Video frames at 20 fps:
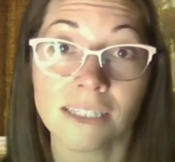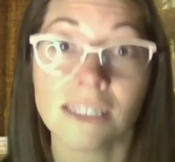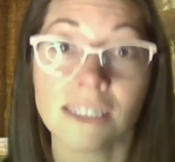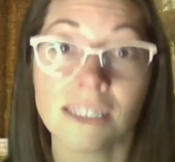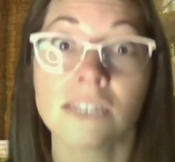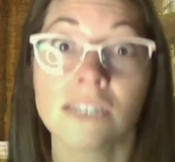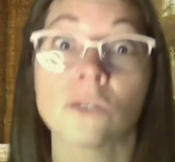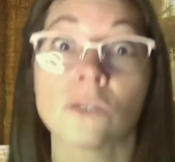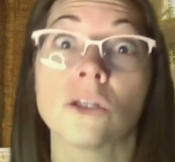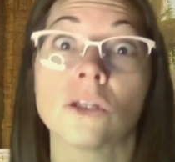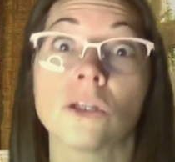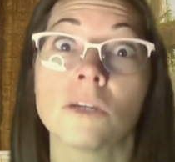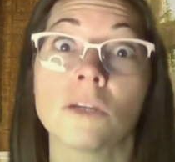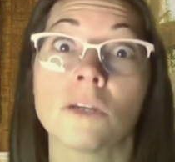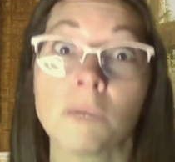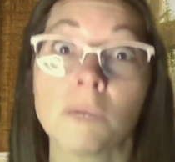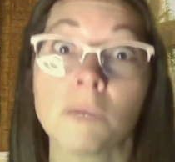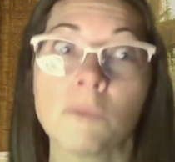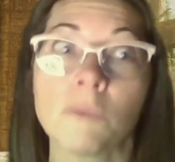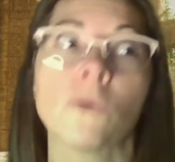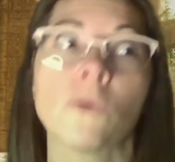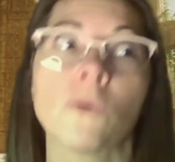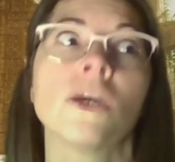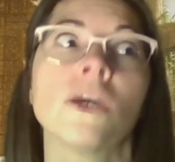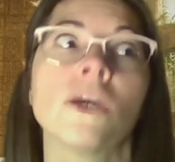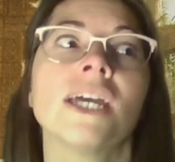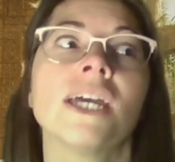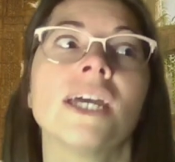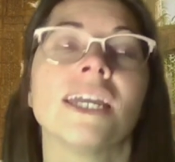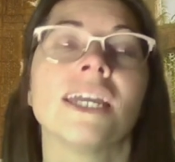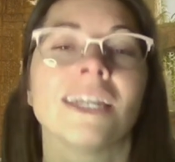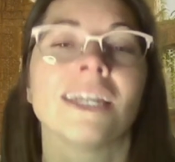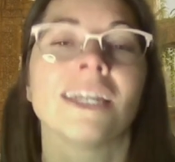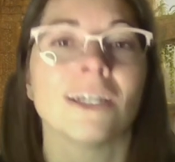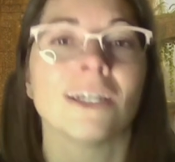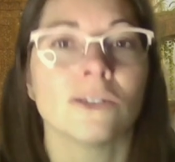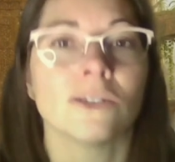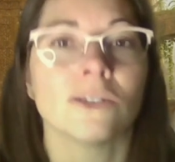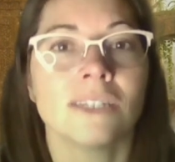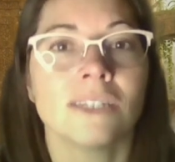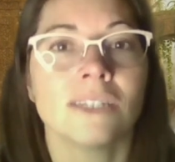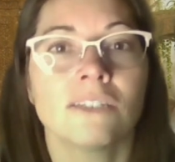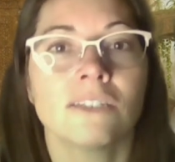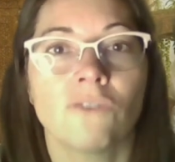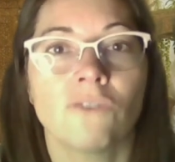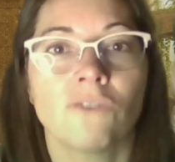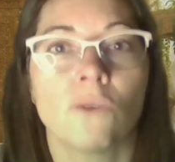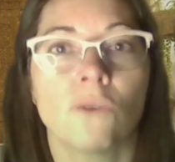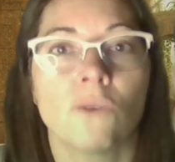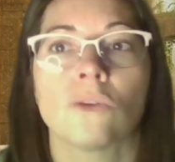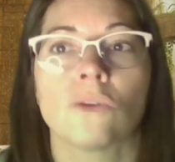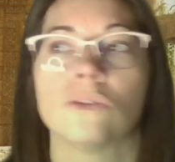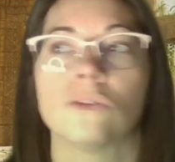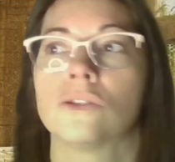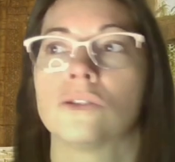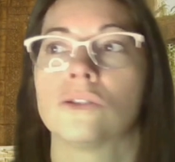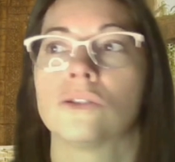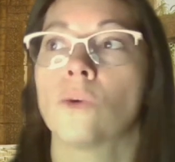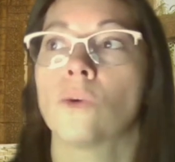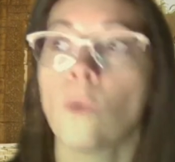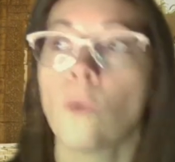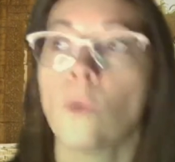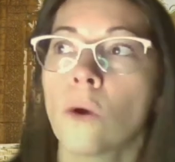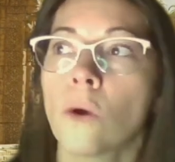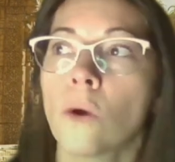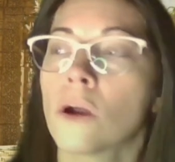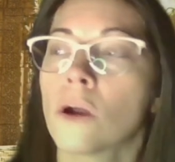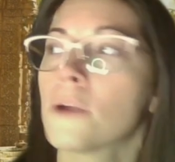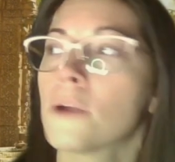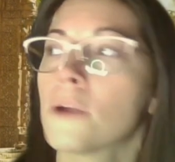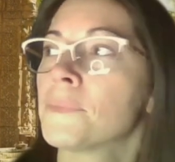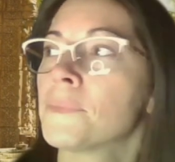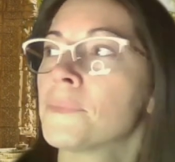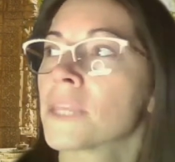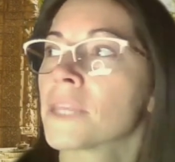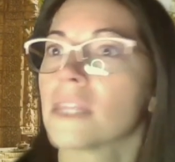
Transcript: thing. So a lot of people hear these folklores or